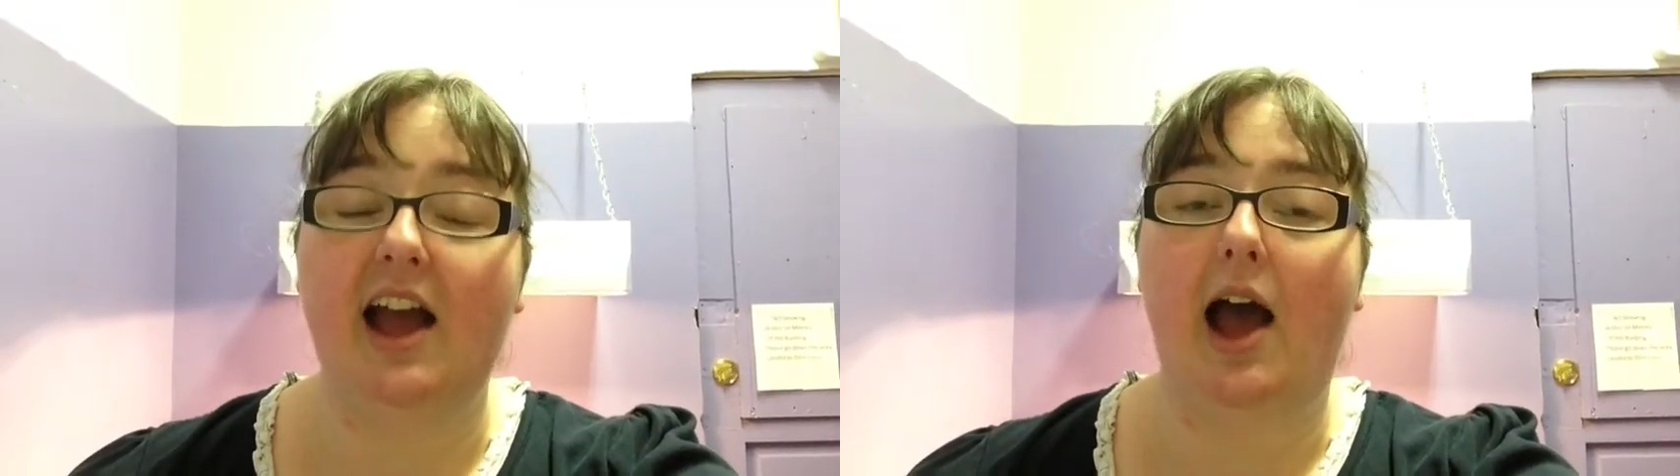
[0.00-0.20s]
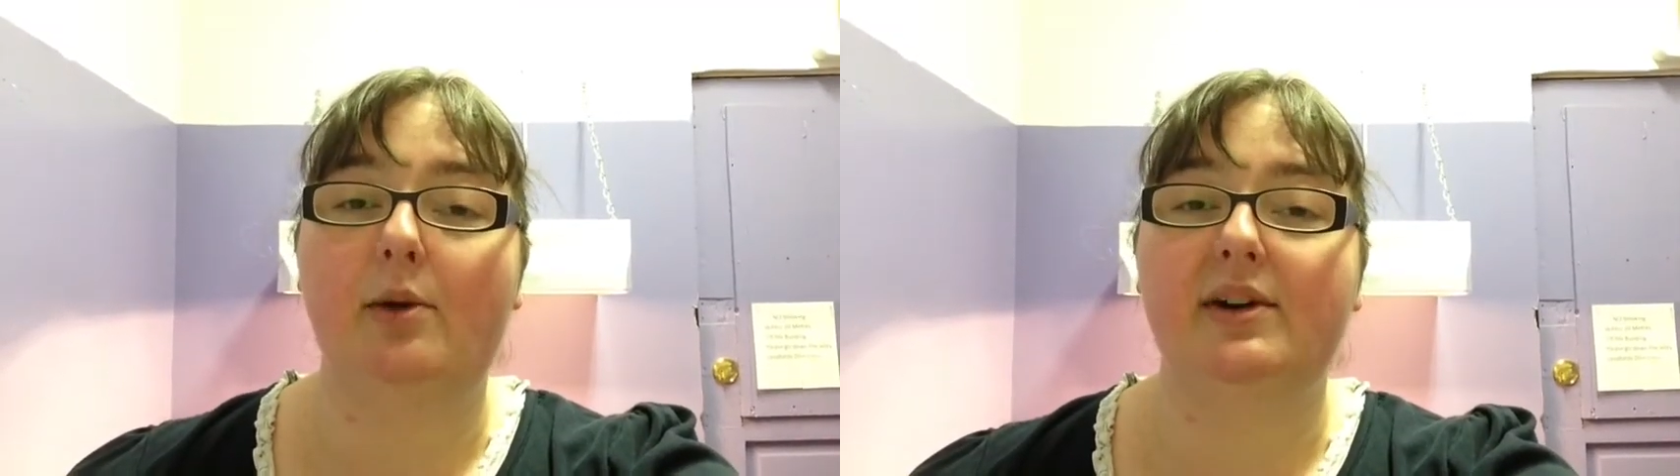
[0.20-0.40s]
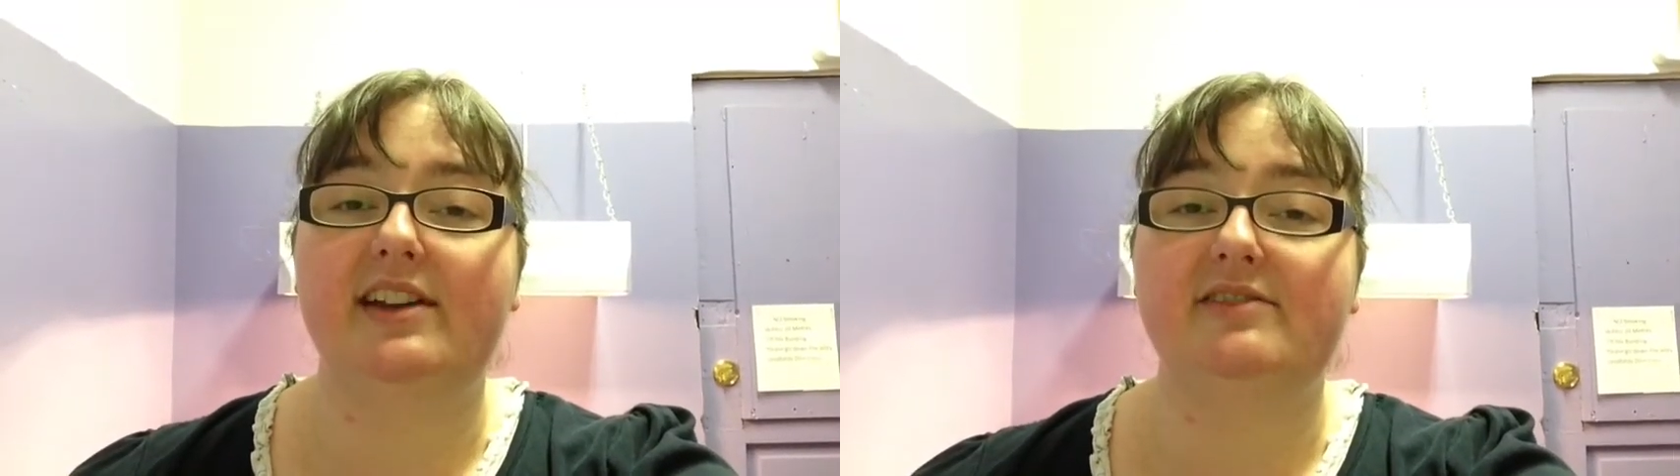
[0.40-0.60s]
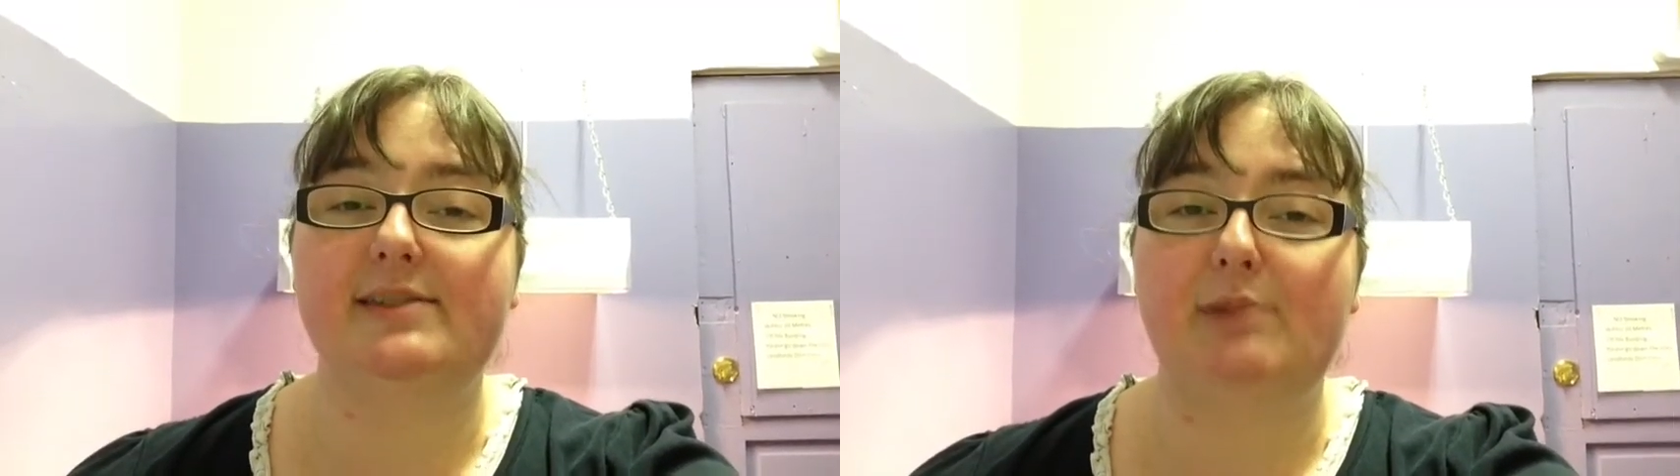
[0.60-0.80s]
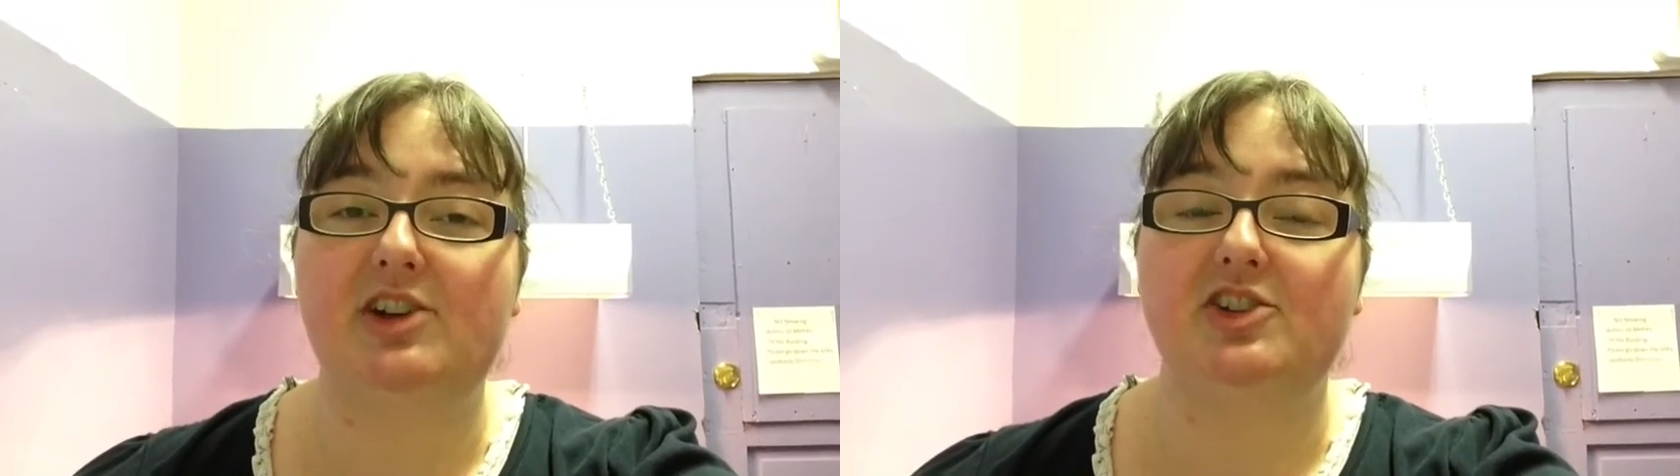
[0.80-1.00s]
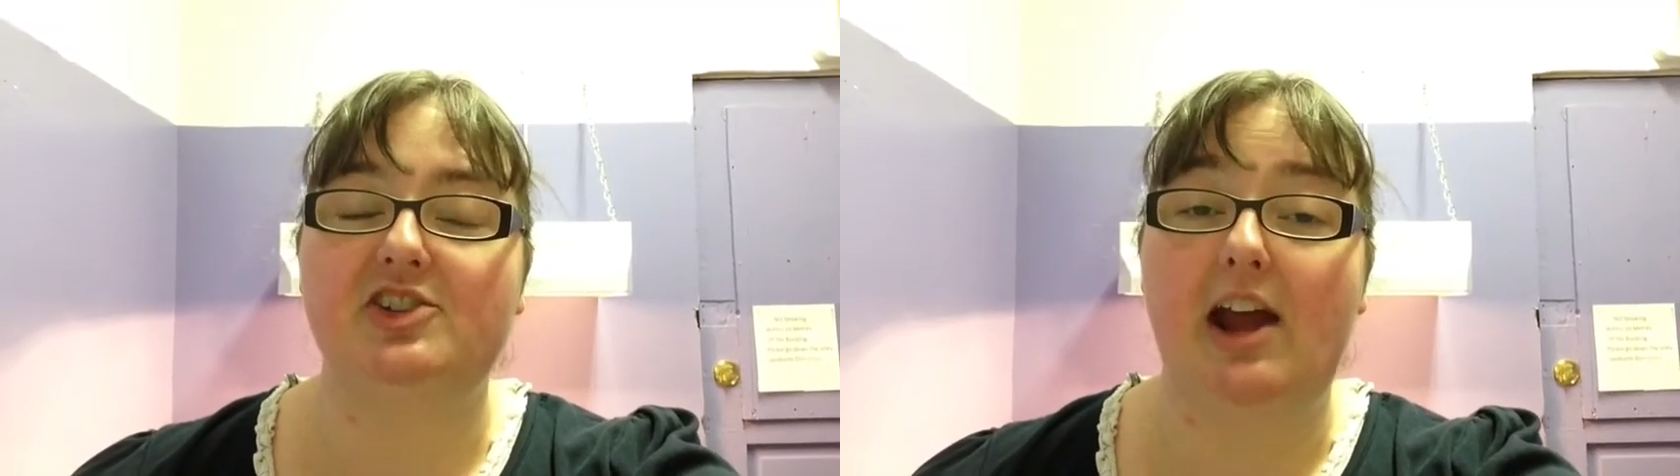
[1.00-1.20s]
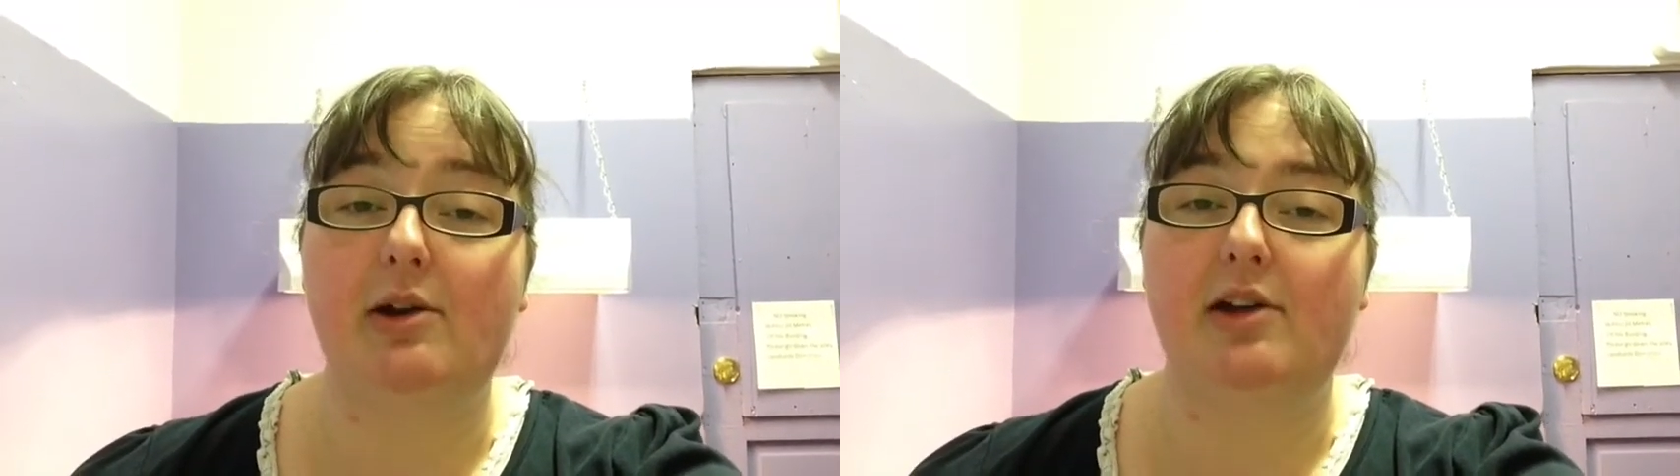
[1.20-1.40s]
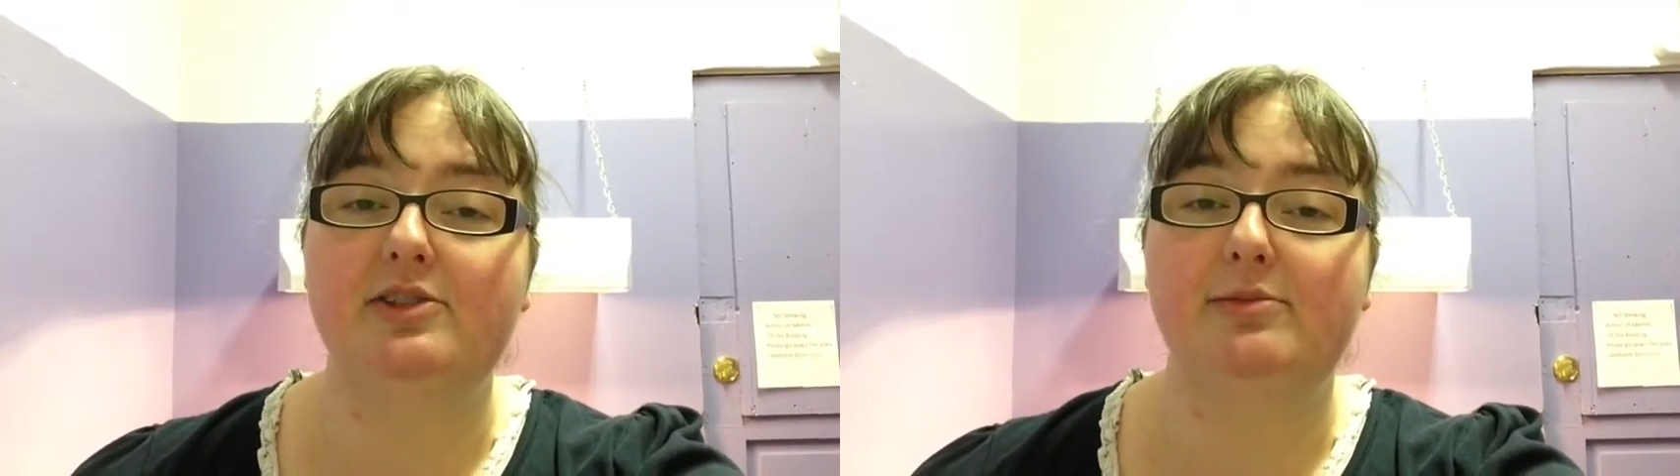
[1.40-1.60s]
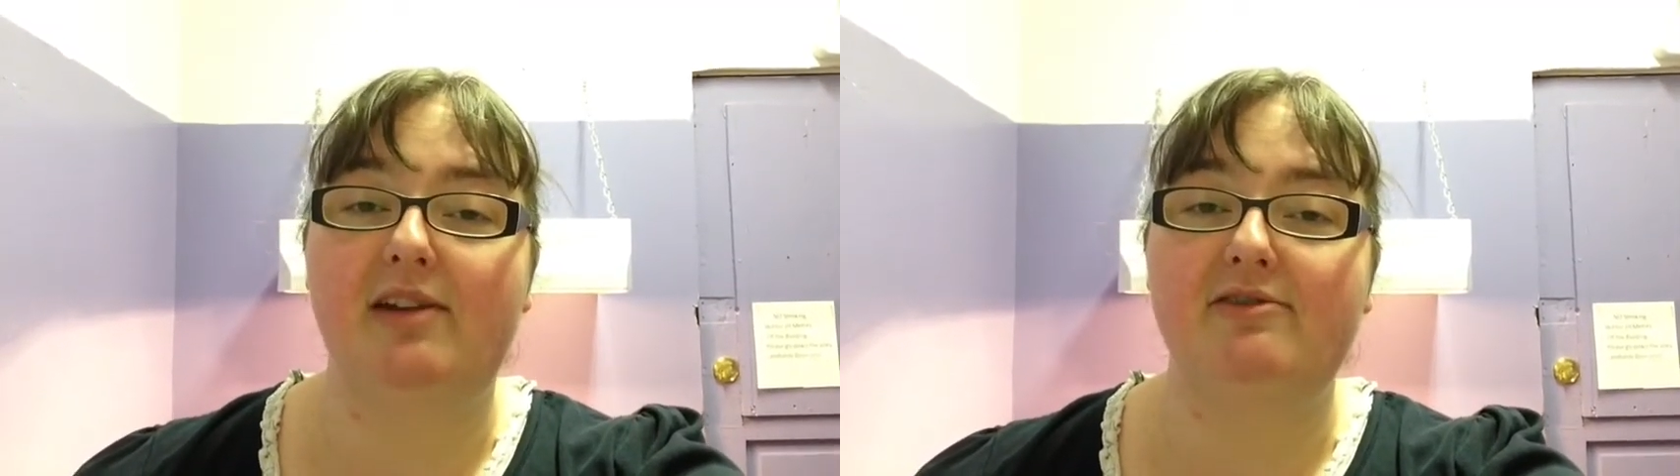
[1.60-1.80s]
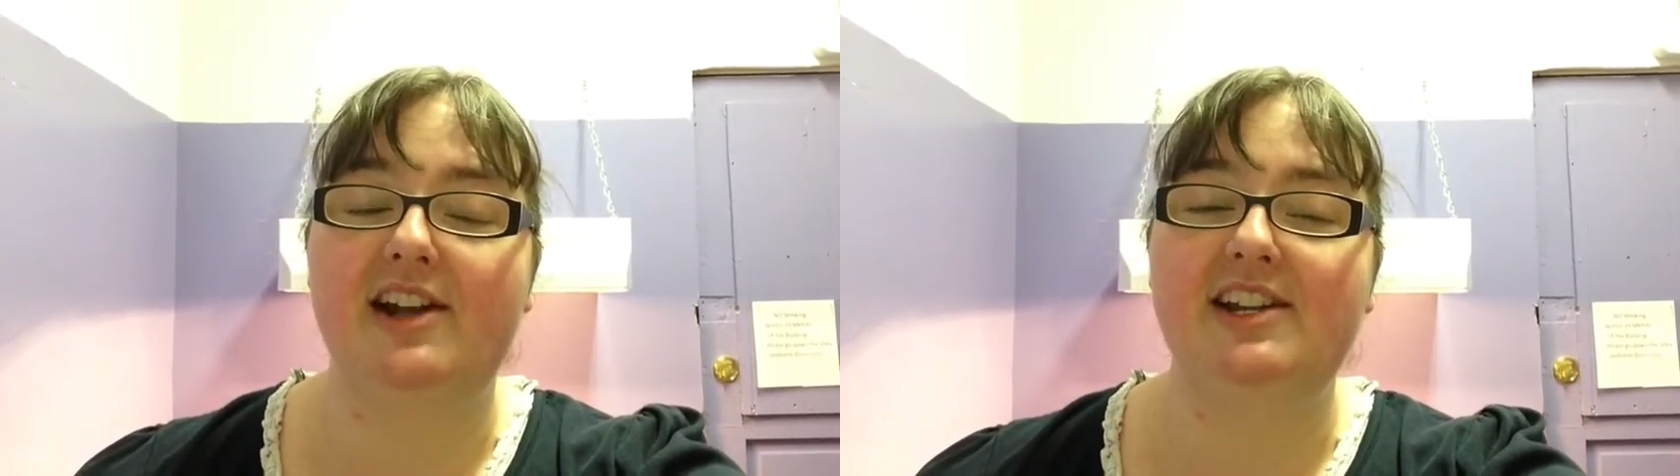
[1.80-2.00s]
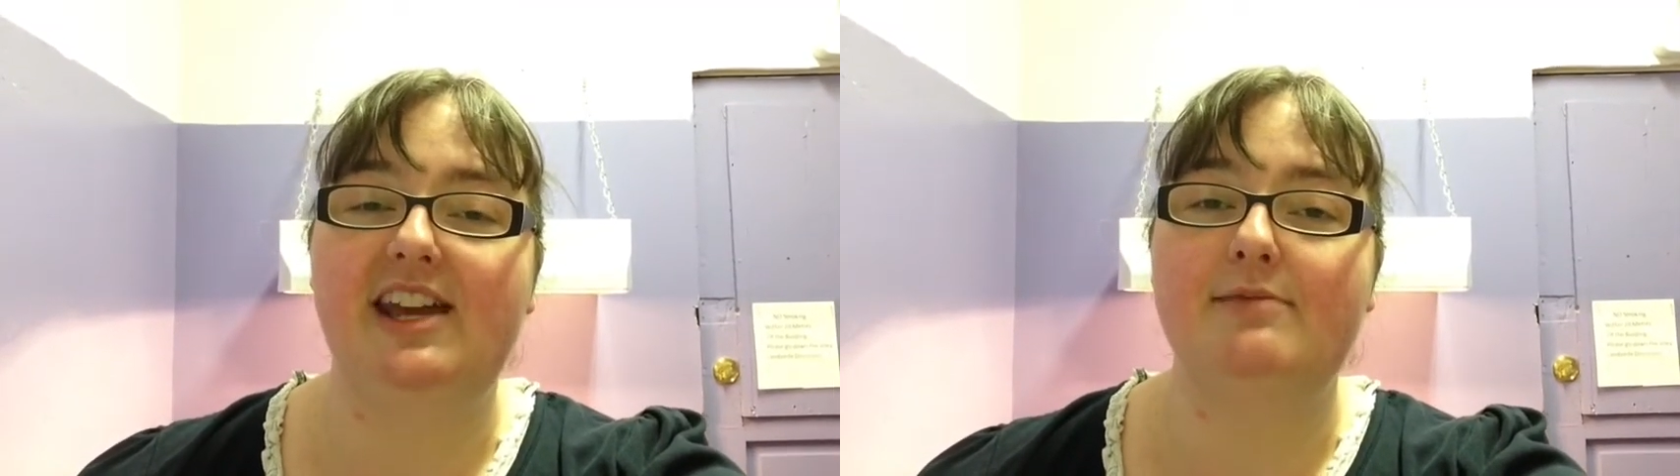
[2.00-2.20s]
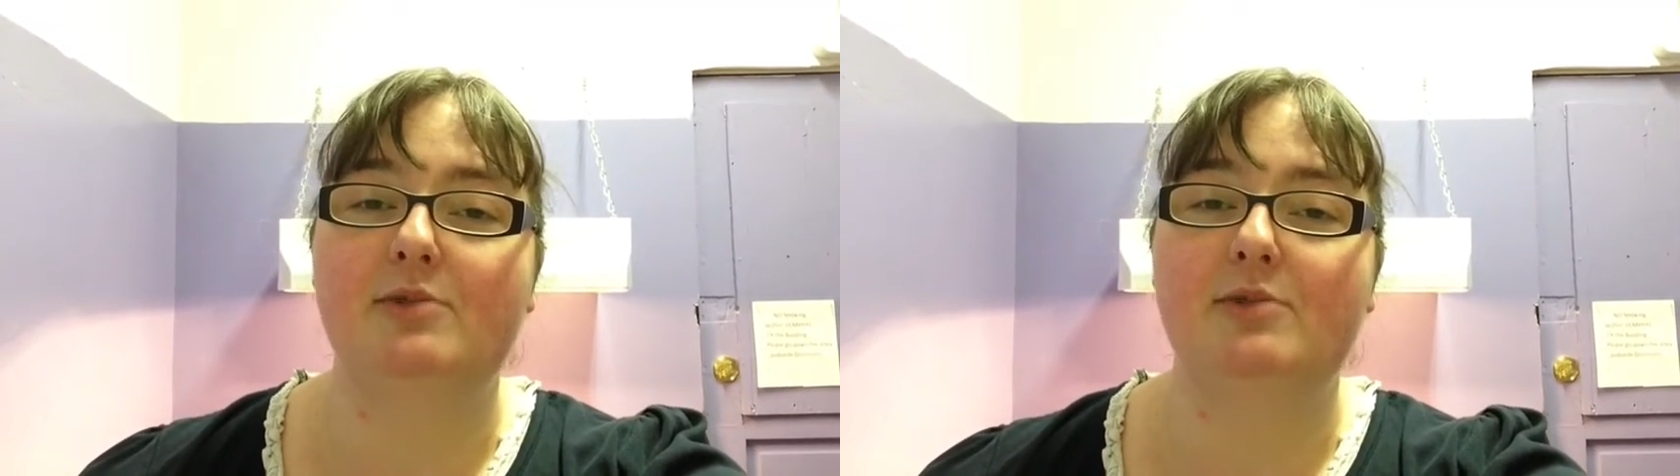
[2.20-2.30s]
I want to give a special shout out to my friend Kim,